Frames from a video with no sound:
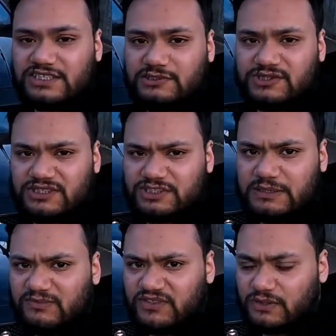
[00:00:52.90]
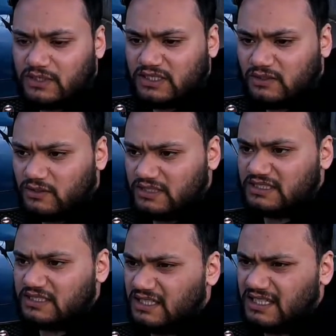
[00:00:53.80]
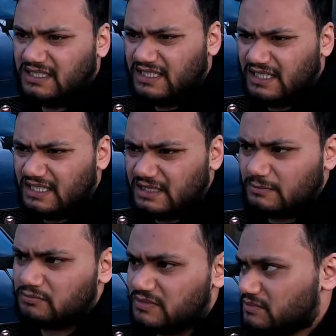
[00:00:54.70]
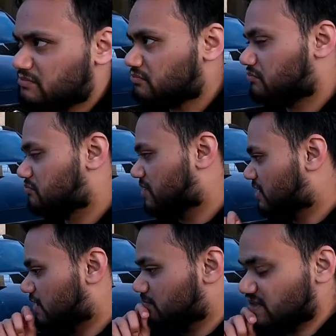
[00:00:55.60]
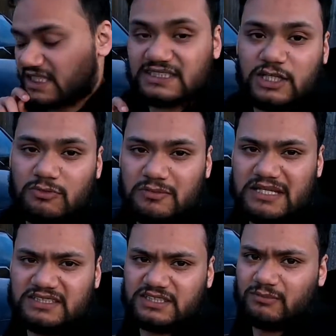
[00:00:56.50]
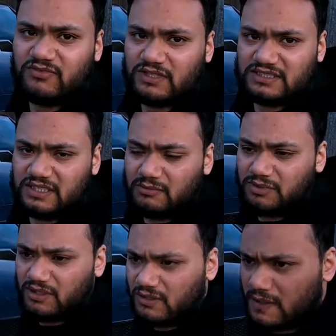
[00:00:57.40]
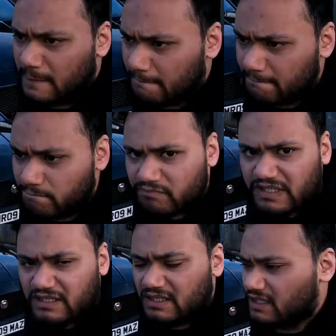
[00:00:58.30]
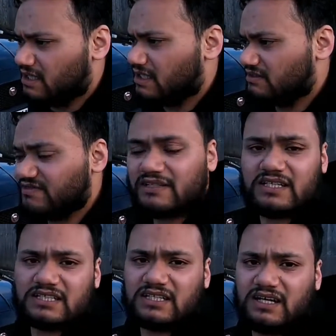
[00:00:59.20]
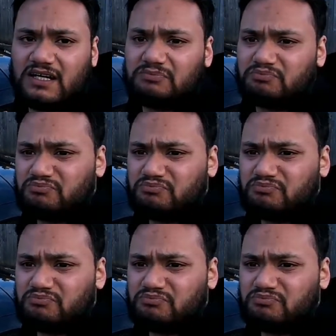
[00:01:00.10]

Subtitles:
used cheap fuel on this car, Tesco Momentum for example, it felt like the car